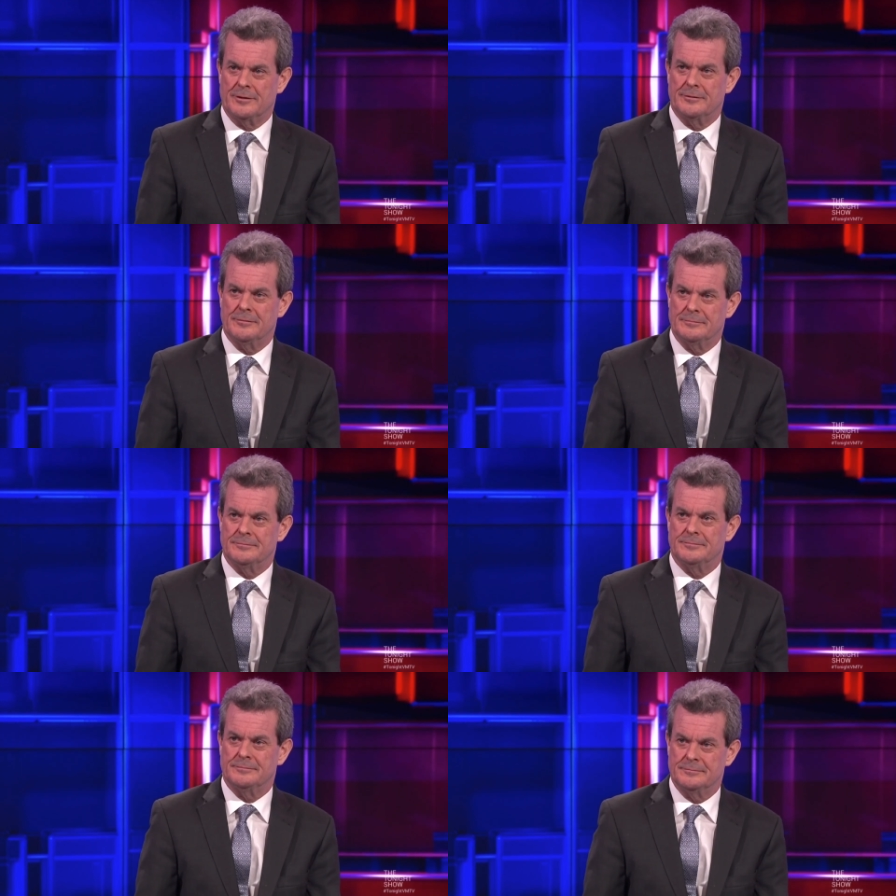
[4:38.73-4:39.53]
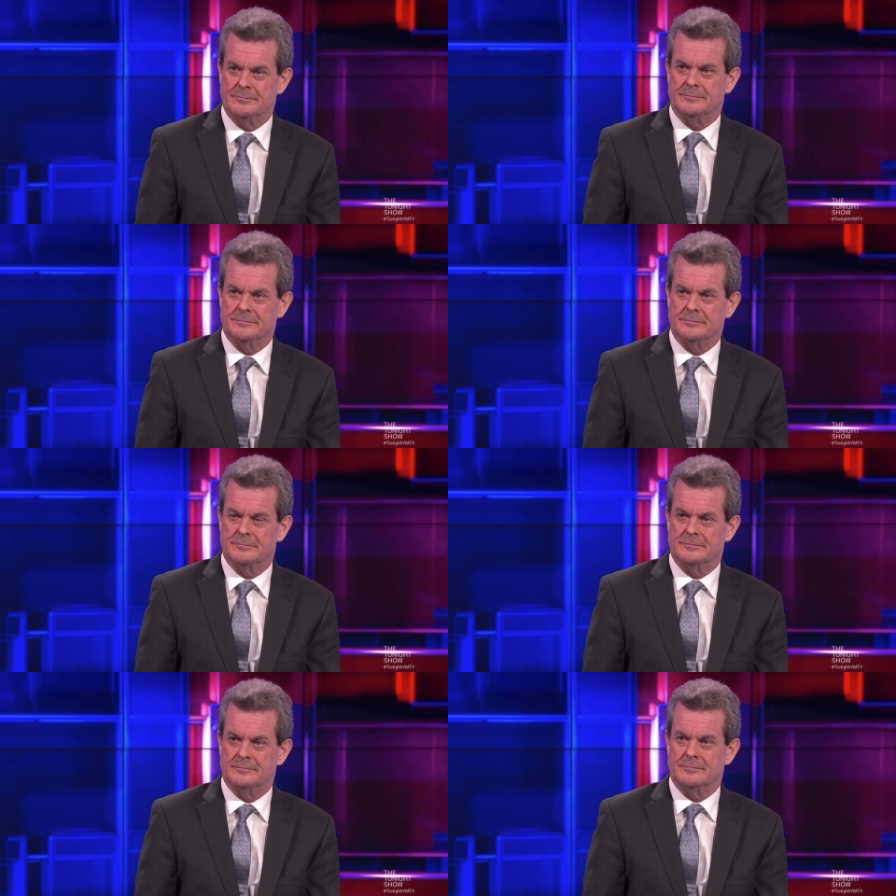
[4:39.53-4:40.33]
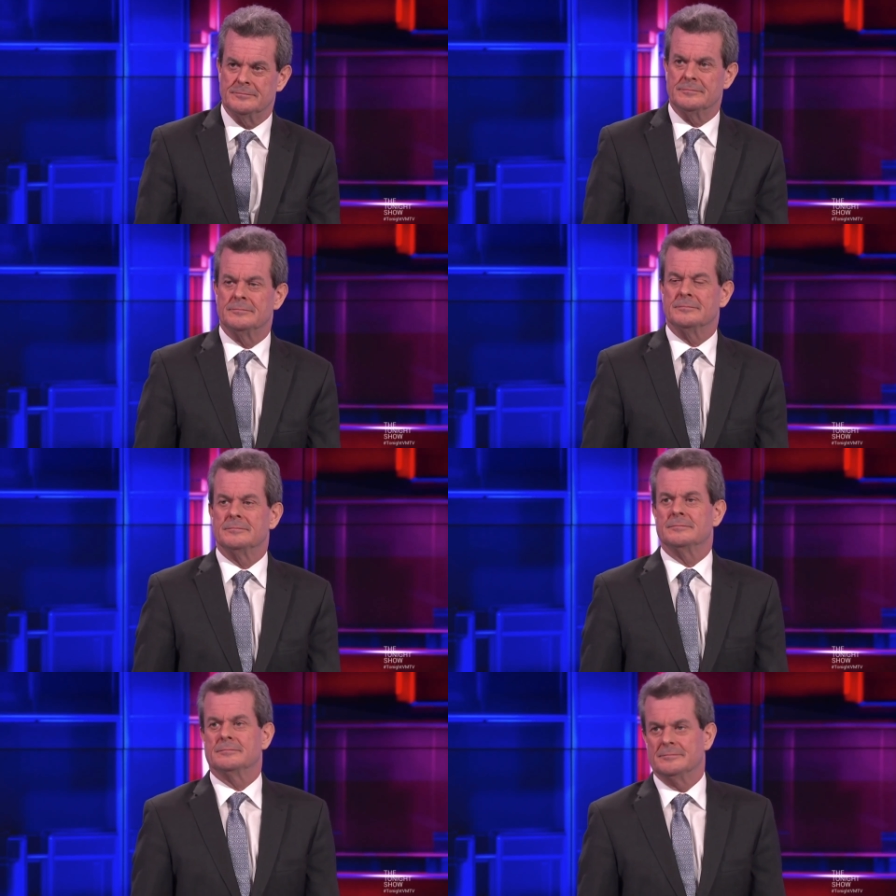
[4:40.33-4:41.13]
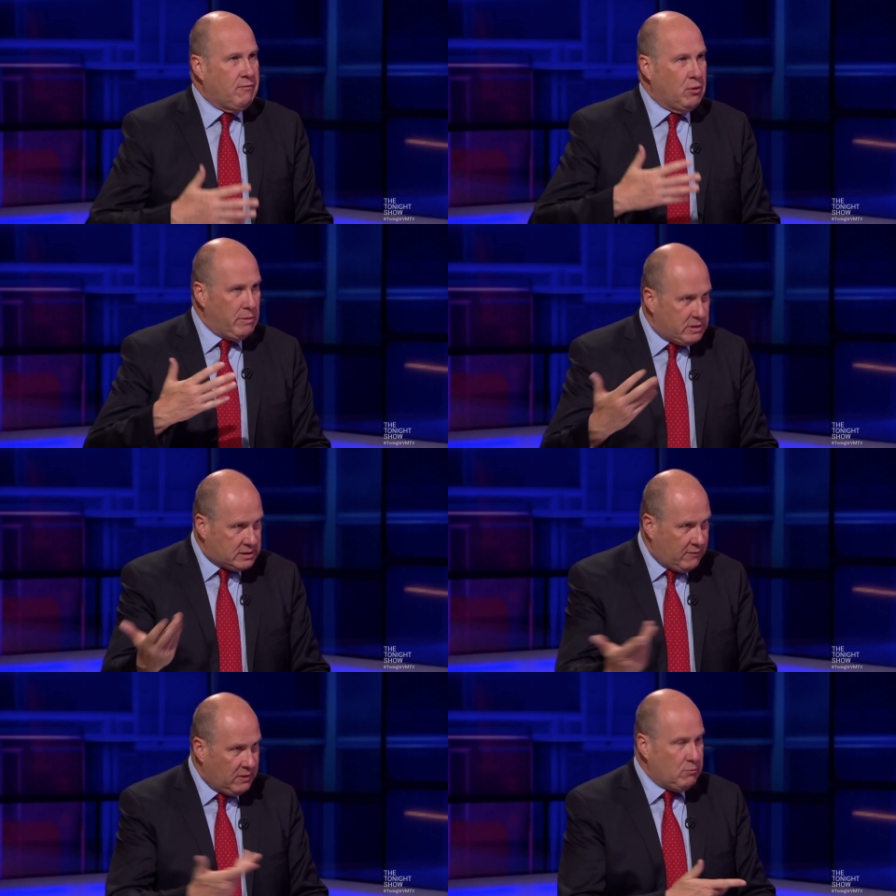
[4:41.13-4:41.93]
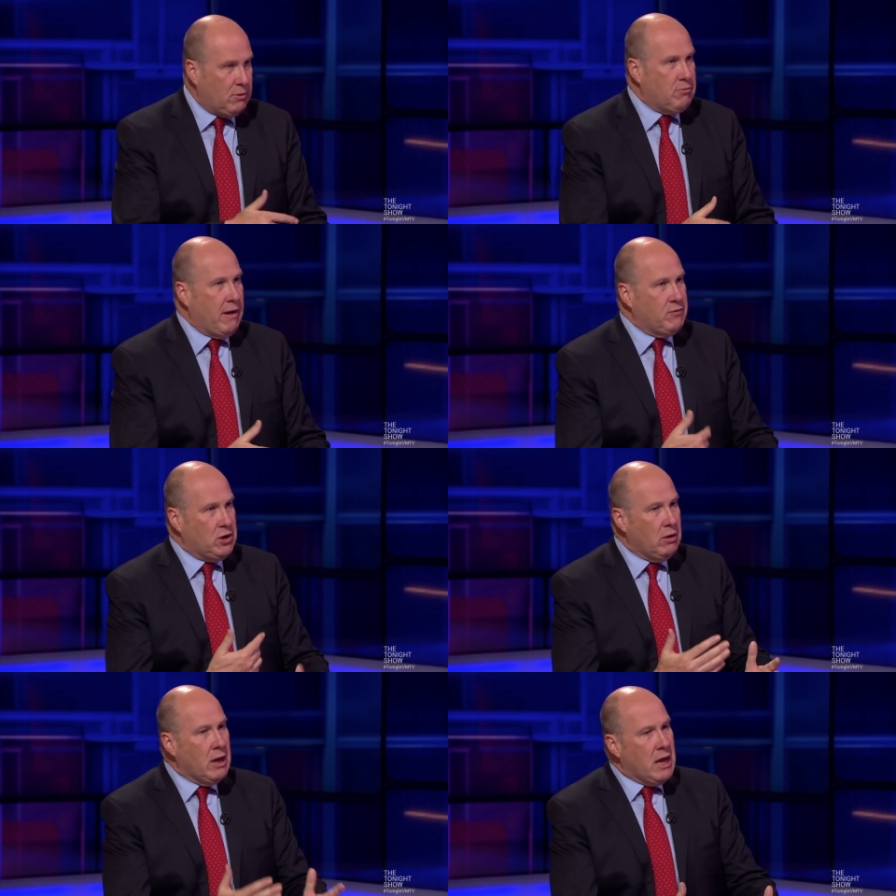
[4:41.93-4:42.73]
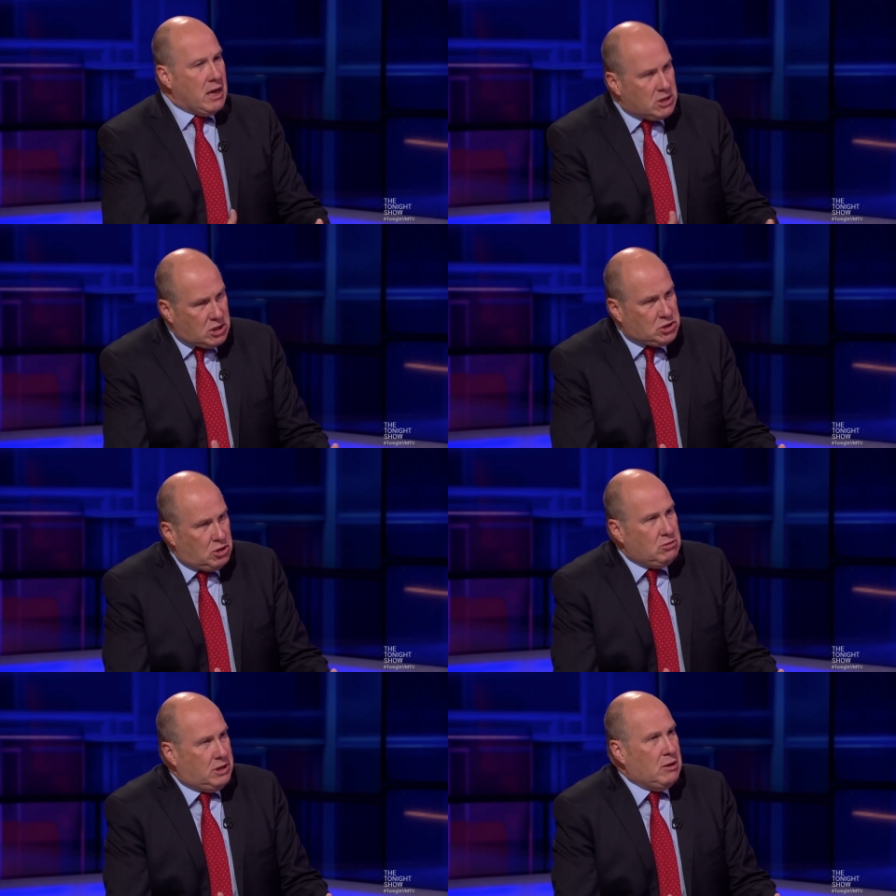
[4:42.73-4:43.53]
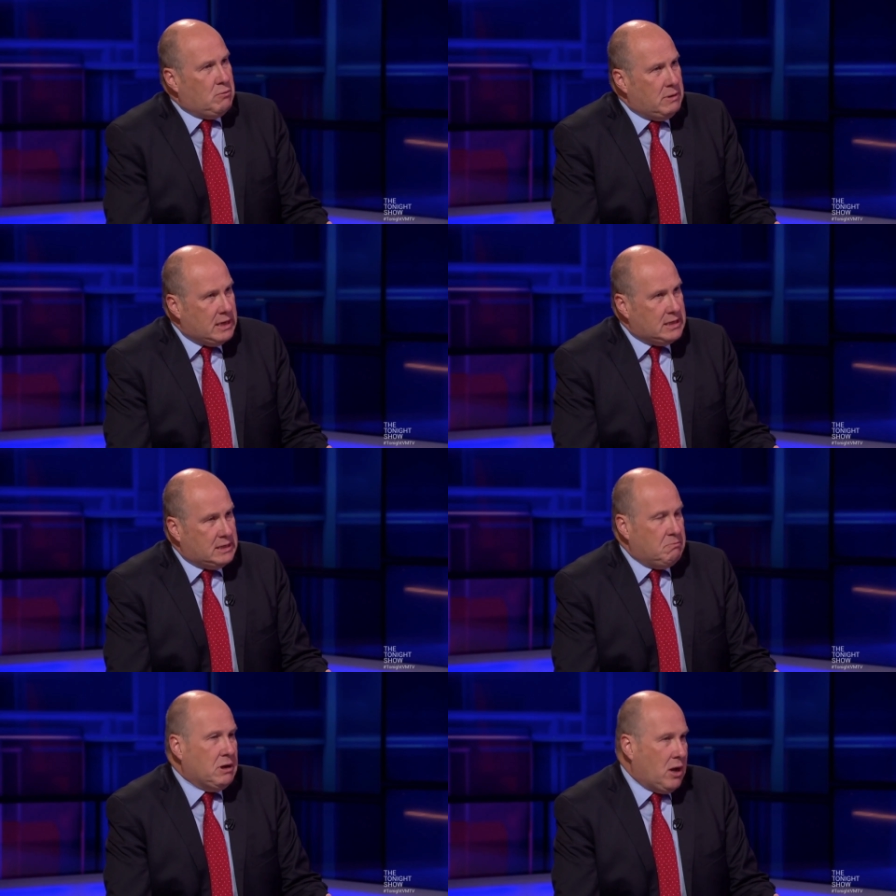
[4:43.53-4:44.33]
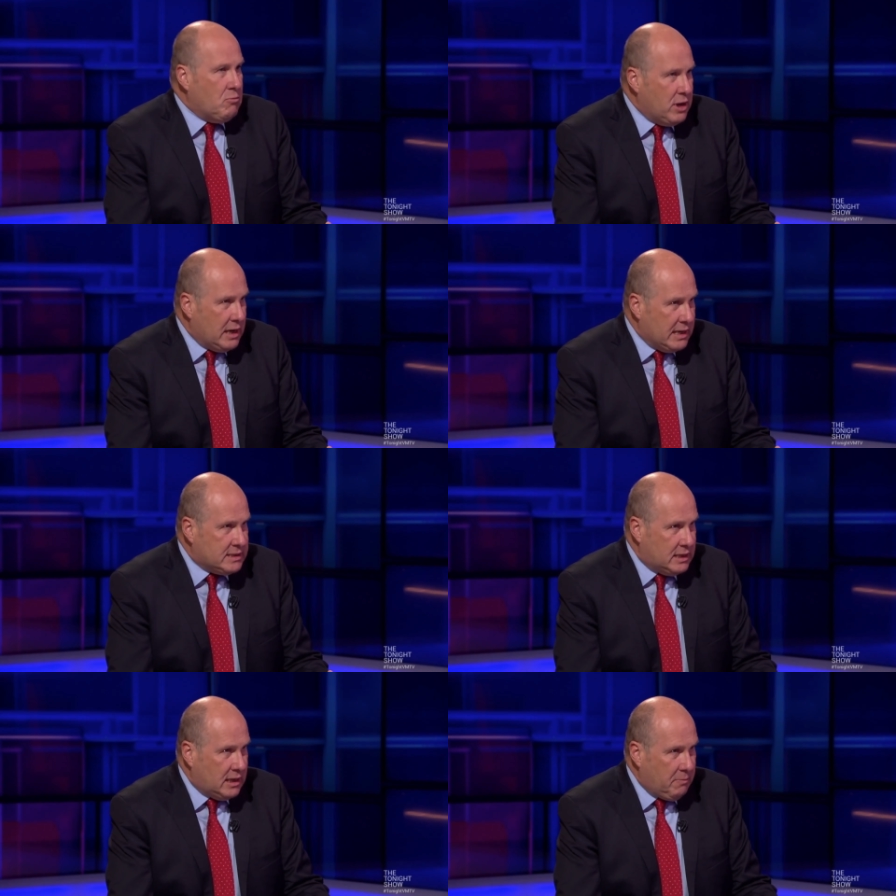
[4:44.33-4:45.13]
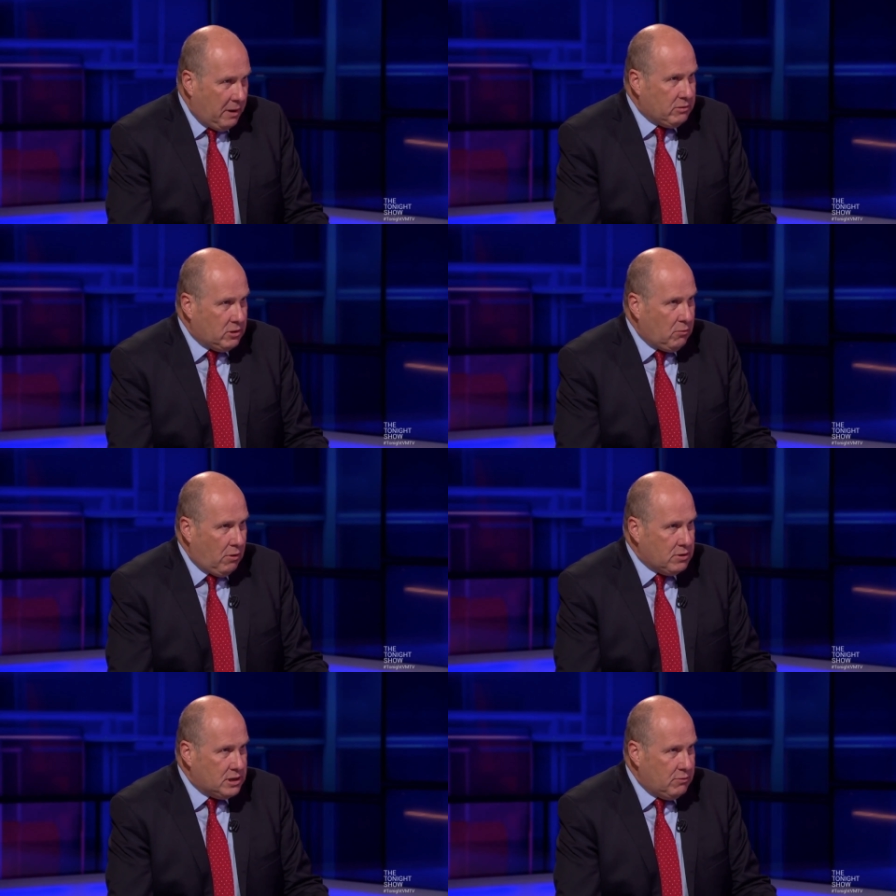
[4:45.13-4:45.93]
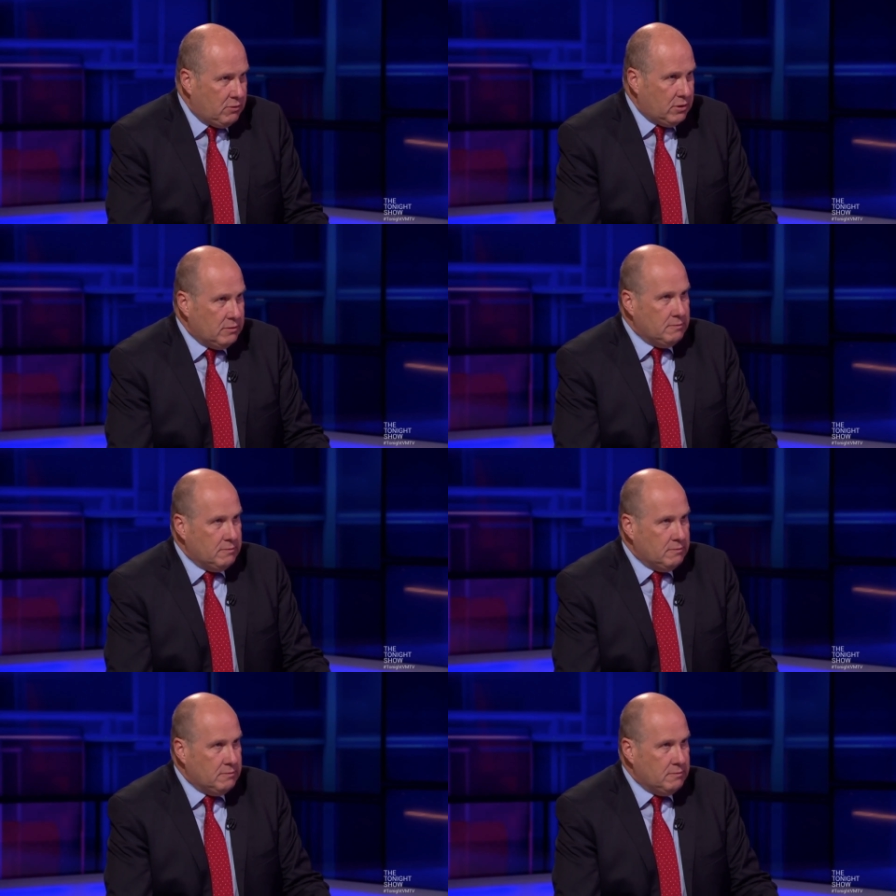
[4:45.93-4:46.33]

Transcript: We are an island. We must trade, we must travel, we must have inward revenue. Do you think we need to become realistic about the quarantine rule?